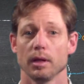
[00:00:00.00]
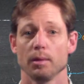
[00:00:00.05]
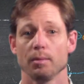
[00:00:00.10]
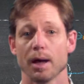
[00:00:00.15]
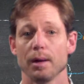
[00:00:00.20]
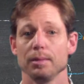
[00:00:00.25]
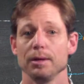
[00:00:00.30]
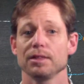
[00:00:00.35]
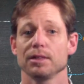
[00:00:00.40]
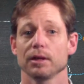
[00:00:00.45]

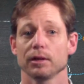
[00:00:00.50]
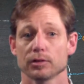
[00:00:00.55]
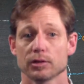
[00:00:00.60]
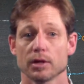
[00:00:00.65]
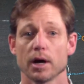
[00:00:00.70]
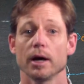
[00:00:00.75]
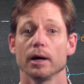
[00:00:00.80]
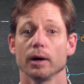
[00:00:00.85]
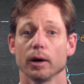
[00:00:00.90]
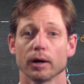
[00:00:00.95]
There may be
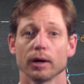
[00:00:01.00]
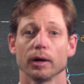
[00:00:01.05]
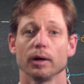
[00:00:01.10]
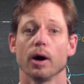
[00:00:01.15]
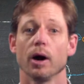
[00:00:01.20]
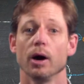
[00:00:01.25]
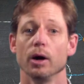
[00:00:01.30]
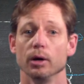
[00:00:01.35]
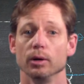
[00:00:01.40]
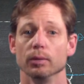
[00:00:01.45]
things going on
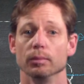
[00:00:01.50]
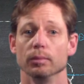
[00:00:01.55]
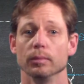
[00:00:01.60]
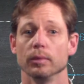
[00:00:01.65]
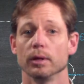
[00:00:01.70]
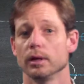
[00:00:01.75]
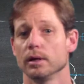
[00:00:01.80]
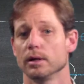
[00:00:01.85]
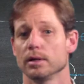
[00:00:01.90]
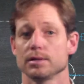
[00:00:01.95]
at
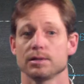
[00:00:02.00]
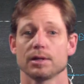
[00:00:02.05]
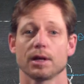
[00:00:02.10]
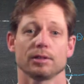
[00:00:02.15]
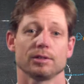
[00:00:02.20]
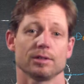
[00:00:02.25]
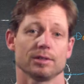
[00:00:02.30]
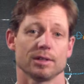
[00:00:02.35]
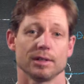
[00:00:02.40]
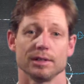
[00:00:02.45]
home,
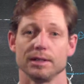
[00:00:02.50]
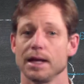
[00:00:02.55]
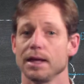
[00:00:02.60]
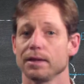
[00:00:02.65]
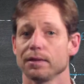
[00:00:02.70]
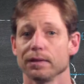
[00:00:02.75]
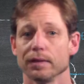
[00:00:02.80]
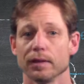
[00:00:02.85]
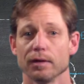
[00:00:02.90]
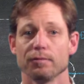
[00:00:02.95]
such as a
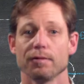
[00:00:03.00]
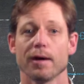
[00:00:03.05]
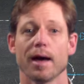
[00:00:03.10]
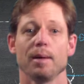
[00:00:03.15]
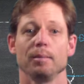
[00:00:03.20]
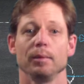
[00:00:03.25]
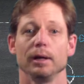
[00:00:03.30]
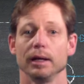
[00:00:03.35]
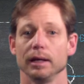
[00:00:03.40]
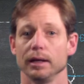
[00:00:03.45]
death in the
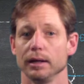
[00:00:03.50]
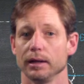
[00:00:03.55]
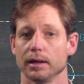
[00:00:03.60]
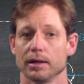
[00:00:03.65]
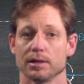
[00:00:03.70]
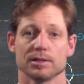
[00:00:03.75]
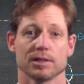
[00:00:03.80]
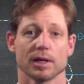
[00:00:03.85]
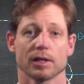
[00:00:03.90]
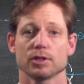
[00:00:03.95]

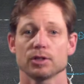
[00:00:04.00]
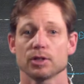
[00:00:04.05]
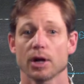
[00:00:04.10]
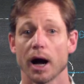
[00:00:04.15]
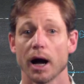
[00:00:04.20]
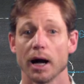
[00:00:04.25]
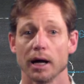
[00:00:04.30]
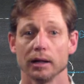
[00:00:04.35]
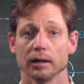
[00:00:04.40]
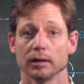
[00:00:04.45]
family, a sick
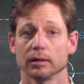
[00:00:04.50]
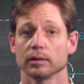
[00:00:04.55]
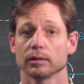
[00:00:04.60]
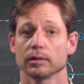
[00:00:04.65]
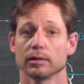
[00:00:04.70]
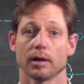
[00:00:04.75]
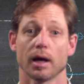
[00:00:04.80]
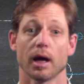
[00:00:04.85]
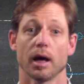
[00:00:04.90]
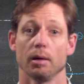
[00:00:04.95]

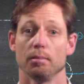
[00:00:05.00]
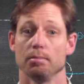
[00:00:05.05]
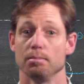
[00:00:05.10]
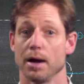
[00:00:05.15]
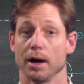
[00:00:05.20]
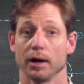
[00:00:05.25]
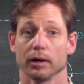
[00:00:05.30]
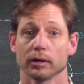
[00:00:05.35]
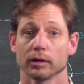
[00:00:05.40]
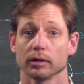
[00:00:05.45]
child,
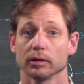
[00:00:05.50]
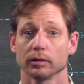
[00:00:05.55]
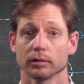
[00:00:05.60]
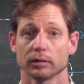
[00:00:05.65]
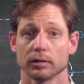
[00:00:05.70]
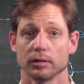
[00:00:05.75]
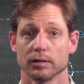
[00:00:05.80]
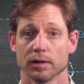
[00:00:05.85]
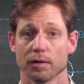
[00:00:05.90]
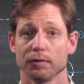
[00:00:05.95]

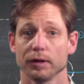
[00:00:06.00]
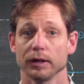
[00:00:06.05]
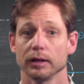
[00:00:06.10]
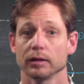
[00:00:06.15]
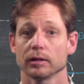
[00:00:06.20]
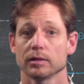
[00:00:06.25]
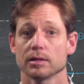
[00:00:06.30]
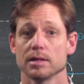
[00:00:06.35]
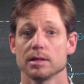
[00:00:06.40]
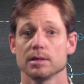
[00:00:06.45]
marital
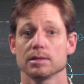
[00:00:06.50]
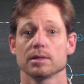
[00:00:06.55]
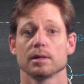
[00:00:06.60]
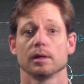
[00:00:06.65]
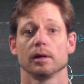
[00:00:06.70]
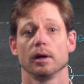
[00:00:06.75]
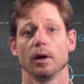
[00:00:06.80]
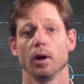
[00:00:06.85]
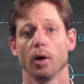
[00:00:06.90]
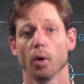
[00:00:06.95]

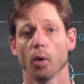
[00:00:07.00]
difficulties.